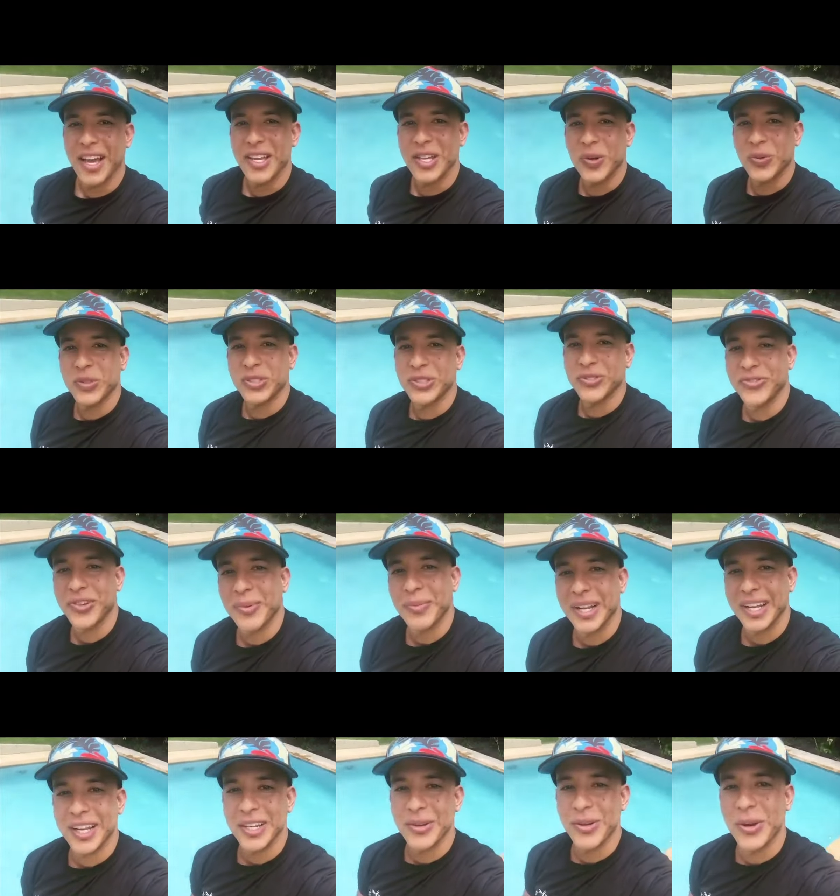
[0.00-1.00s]
Hey, yo, what's up,
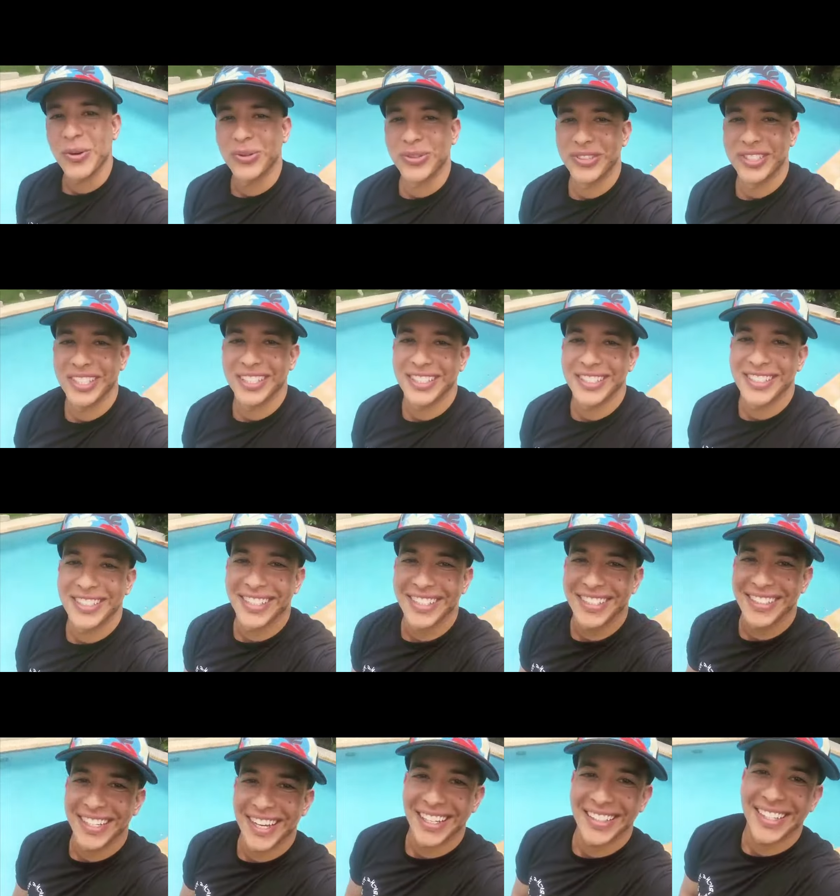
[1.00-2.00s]
familia? You know who's this,
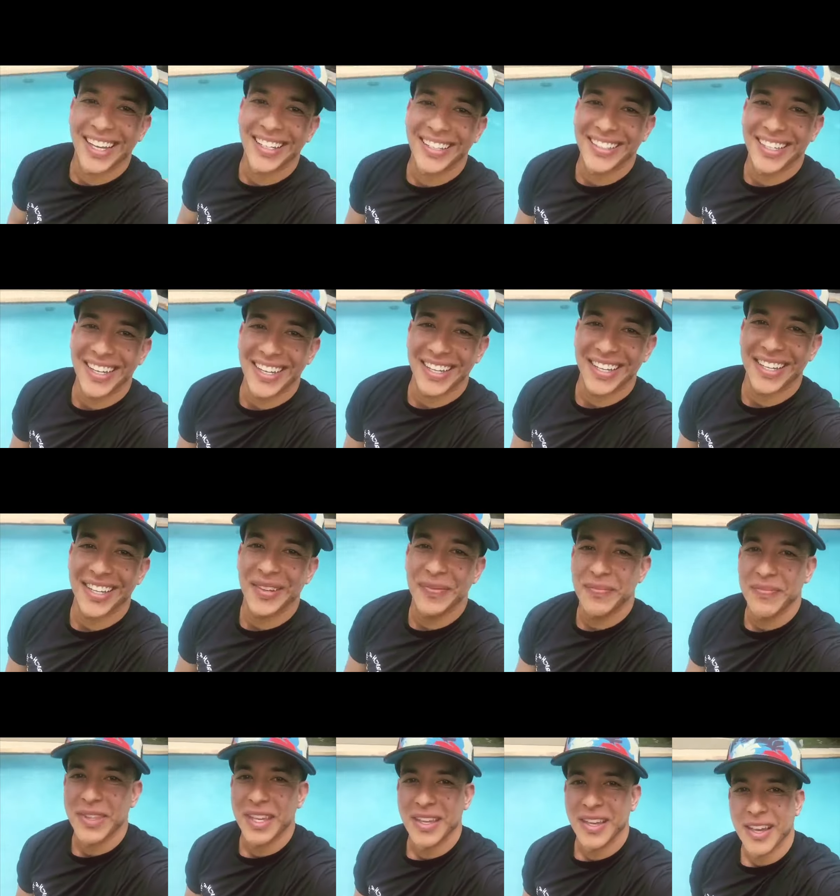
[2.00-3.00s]
Ziggy Dad, Daddy
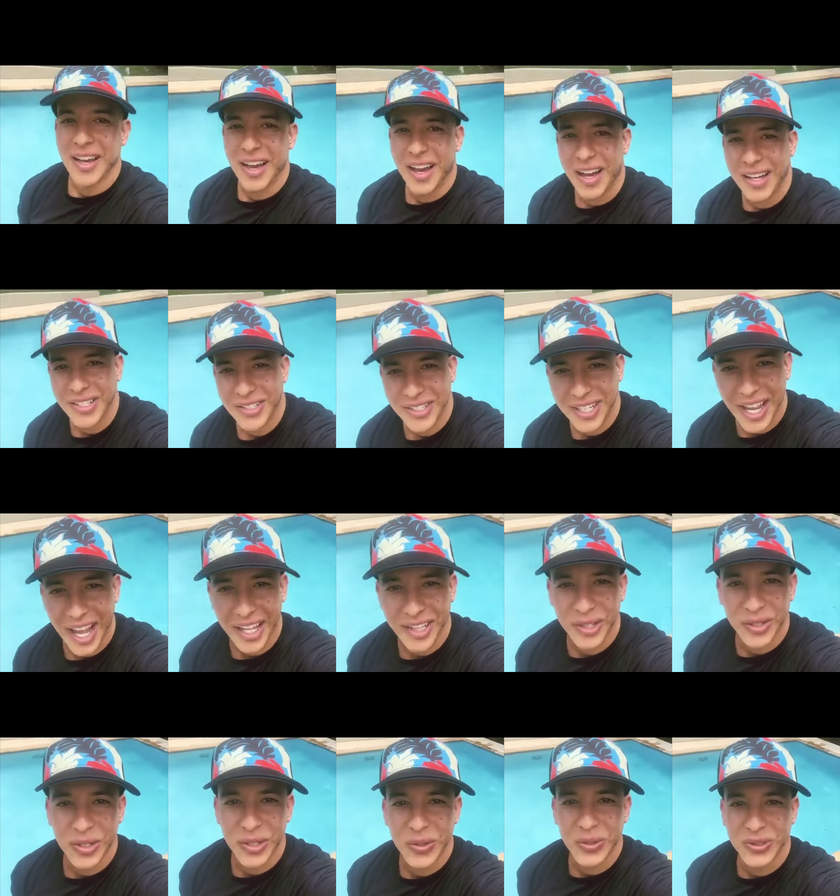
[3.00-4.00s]
Yankee. I just
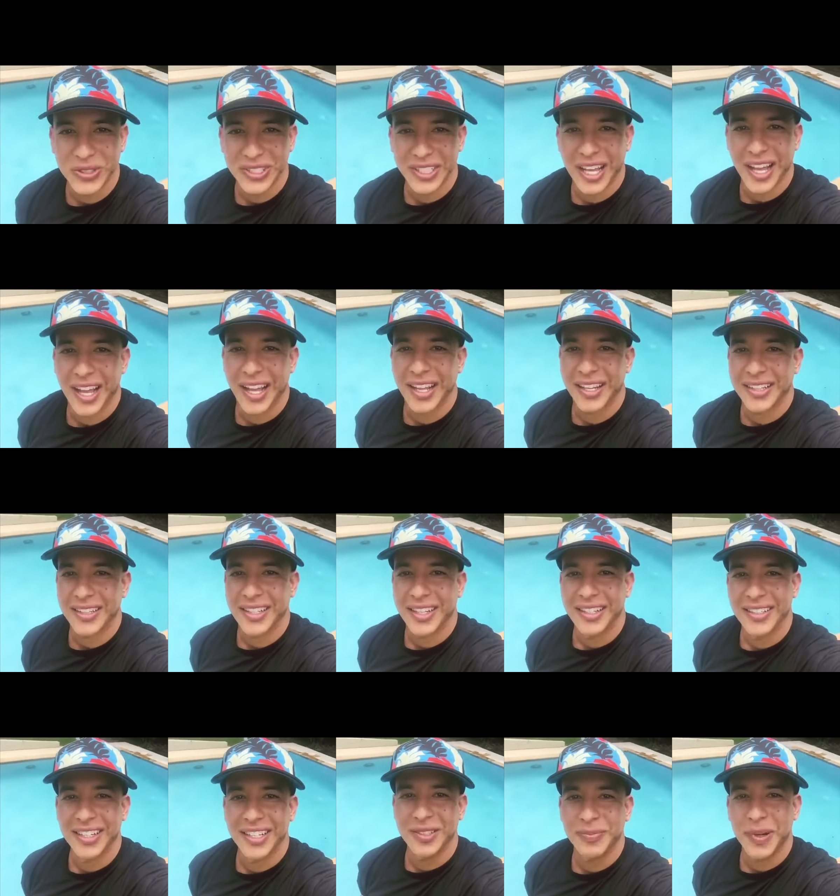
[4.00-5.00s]
got the news that
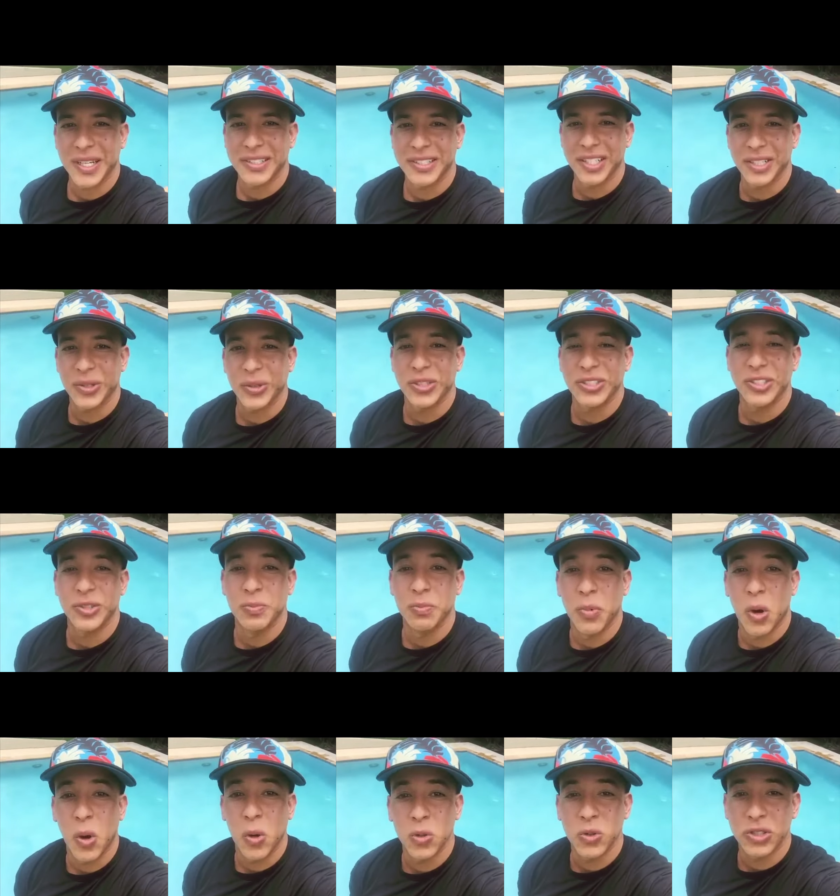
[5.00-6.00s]
Despacito is the
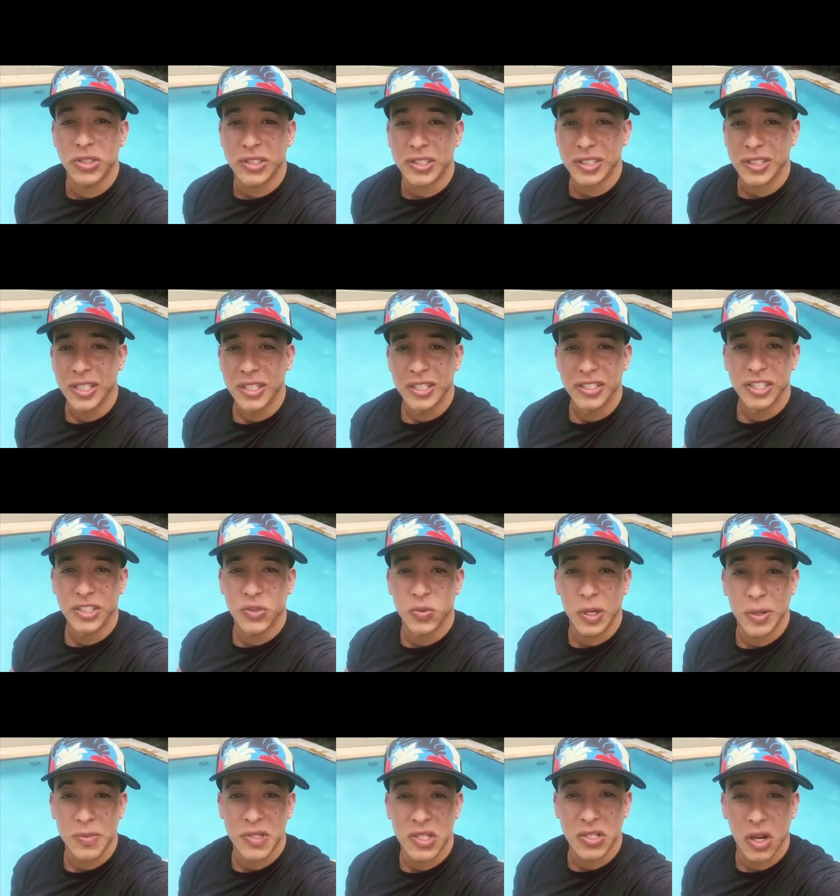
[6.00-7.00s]
most
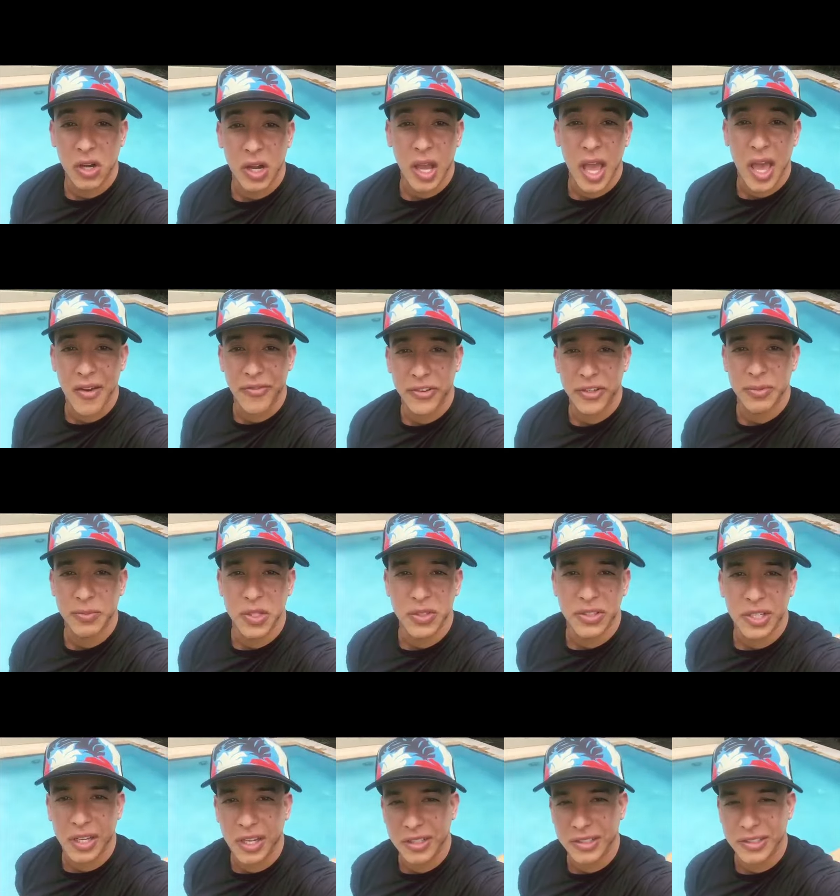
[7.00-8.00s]
streamed song ever in
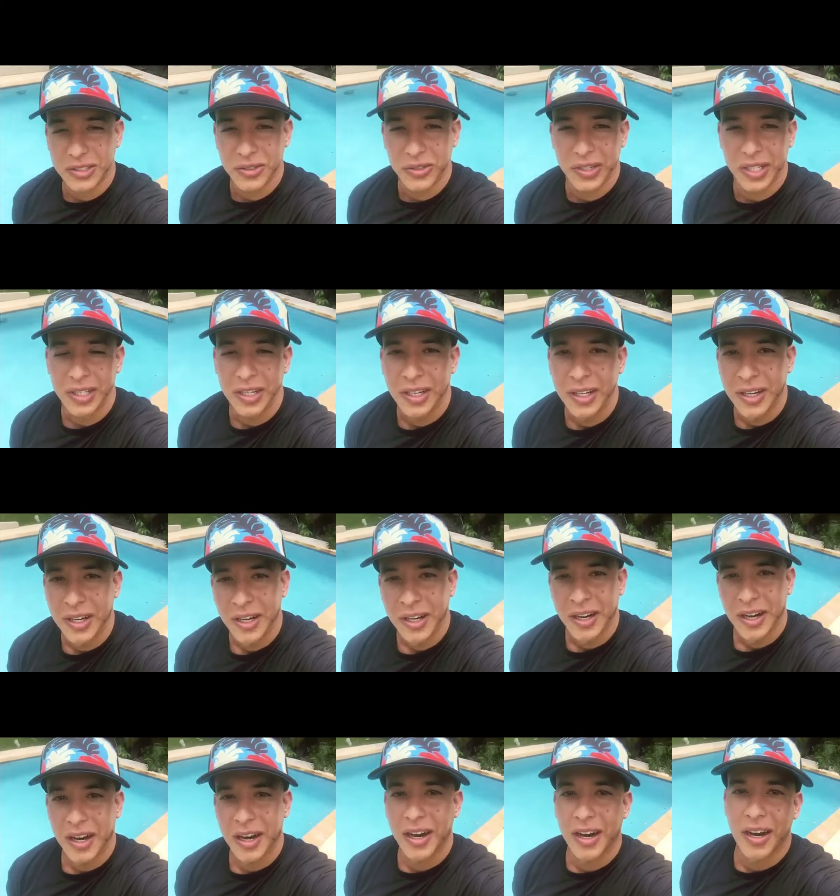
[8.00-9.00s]
music history.
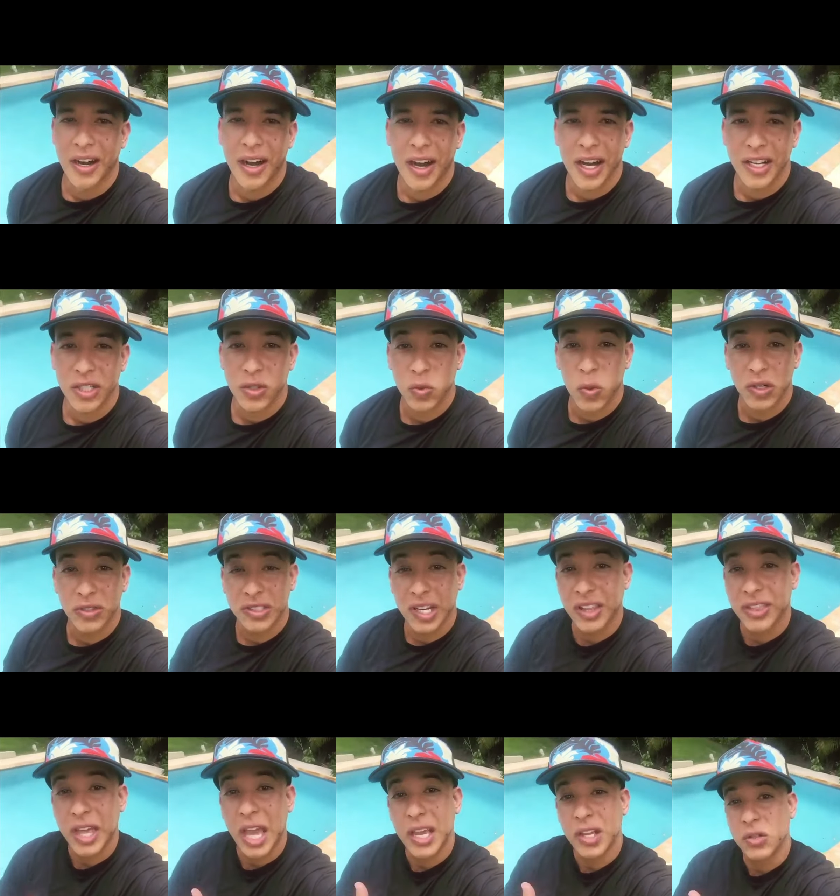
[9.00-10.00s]
I just want to
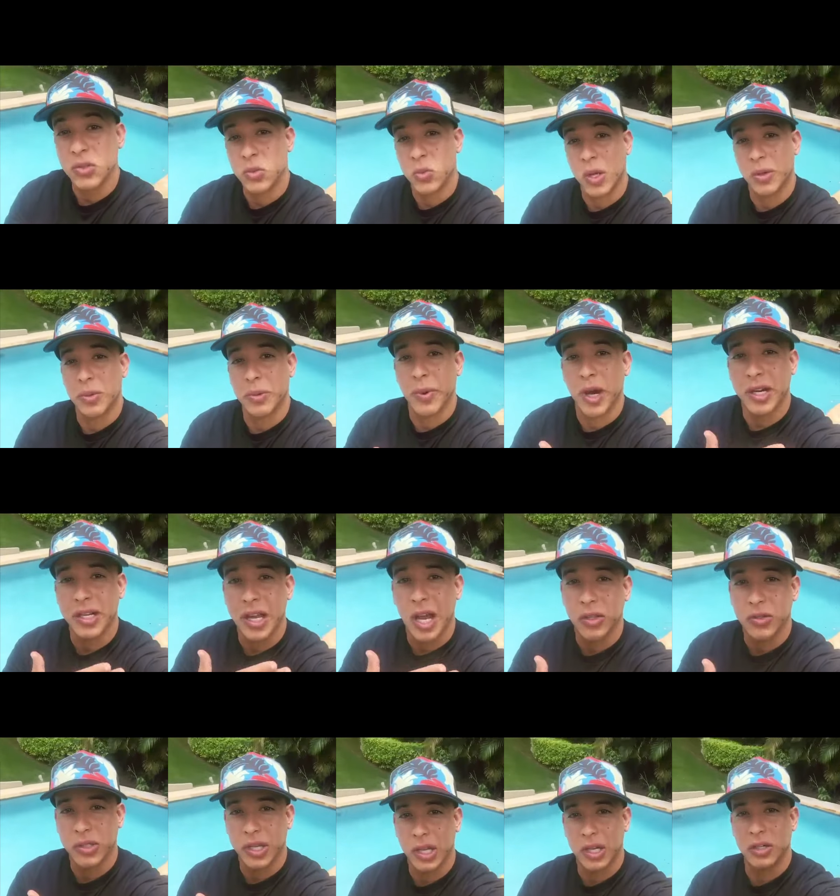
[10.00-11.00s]
say thank you to everybody
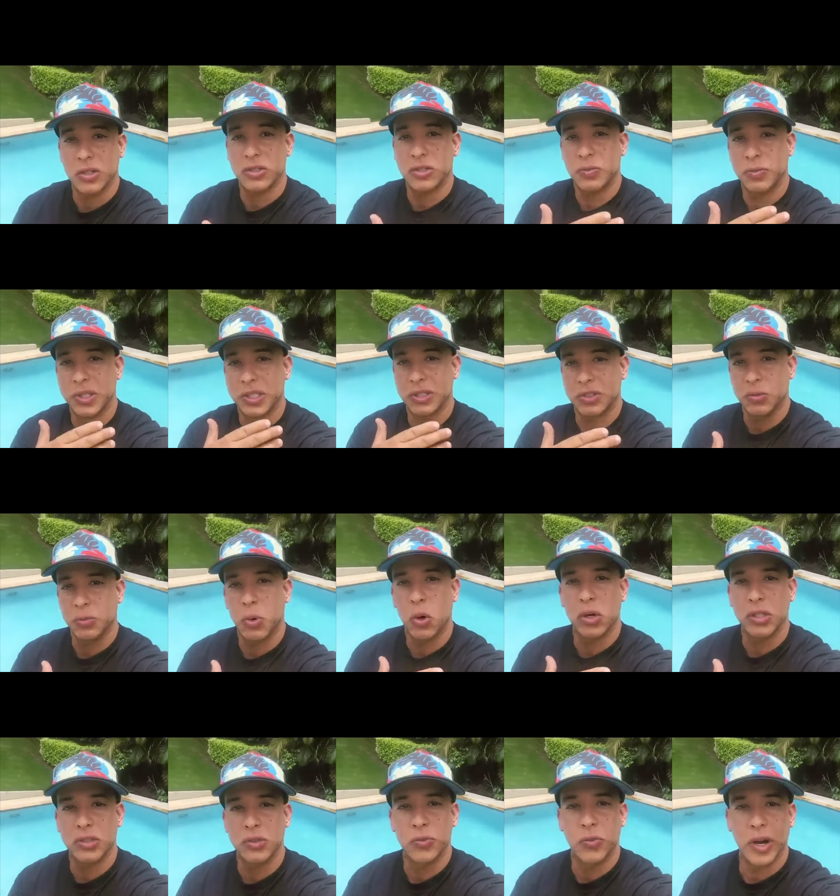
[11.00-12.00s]
out there who's been
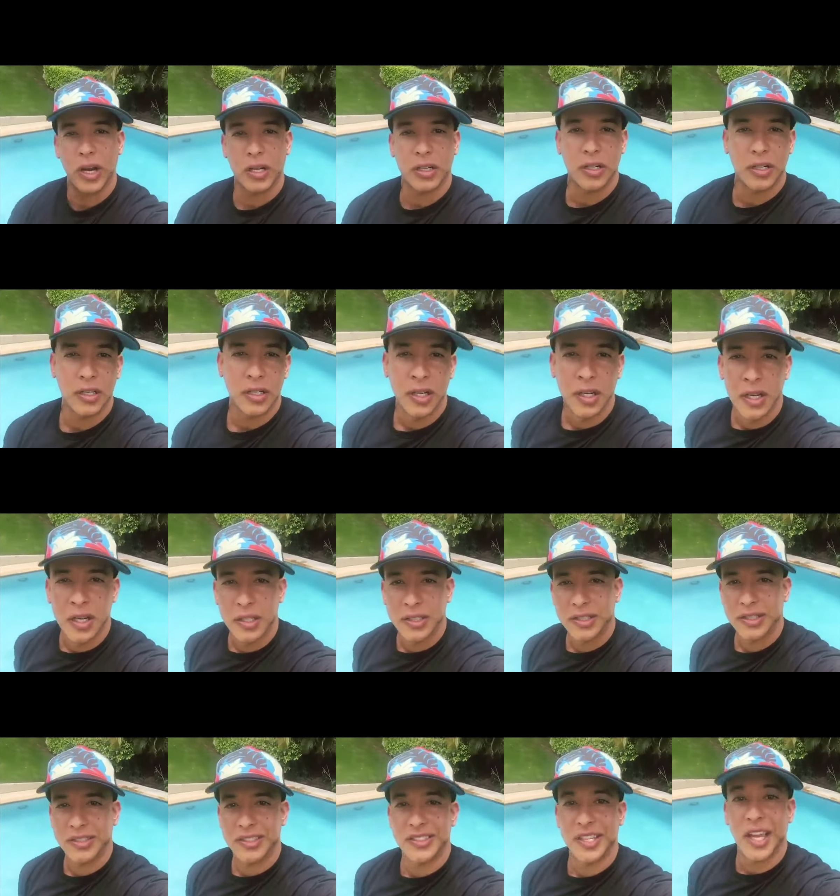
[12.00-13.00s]
supporting the record
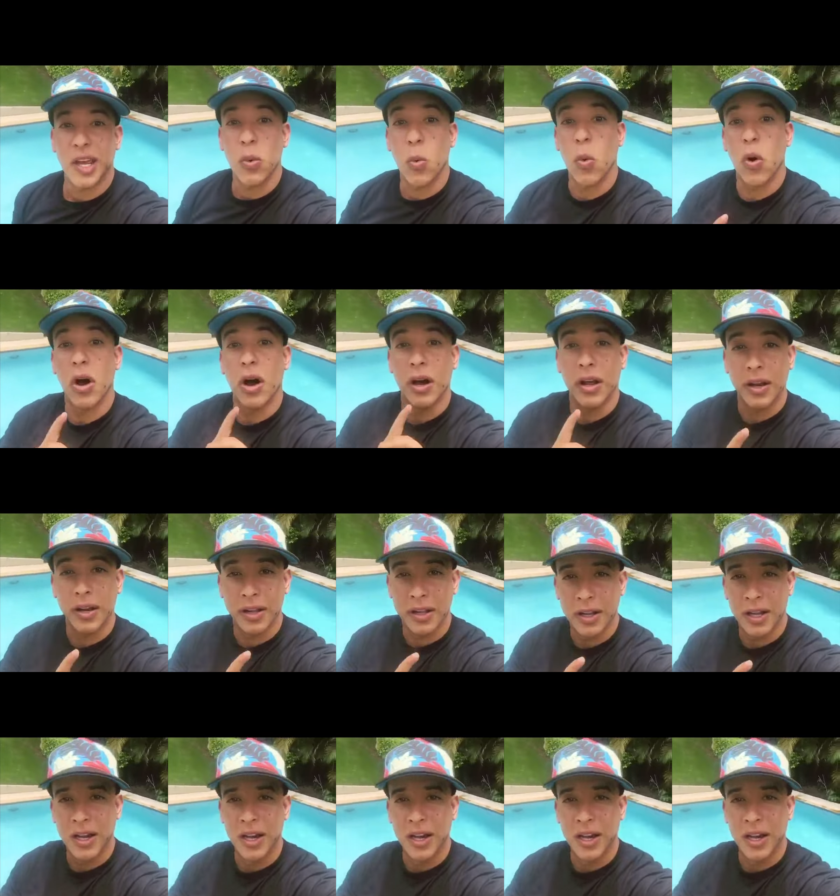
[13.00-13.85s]
since day one.